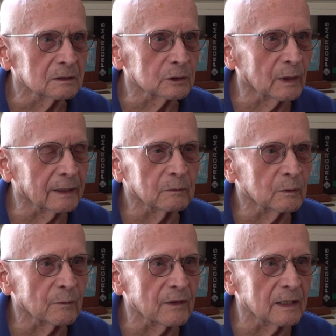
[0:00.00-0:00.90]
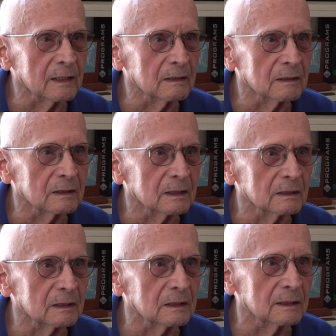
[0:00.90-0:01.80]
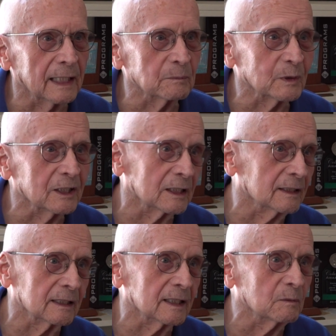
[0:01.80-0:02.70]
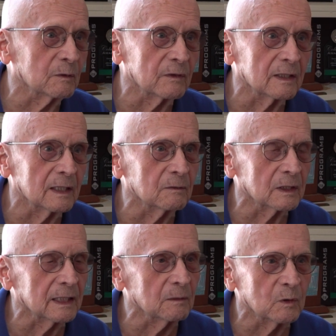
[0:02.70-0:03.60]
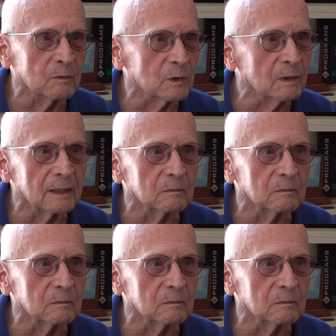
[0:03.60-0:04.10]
So I don't know if they, at that particular time, if they never came home or what.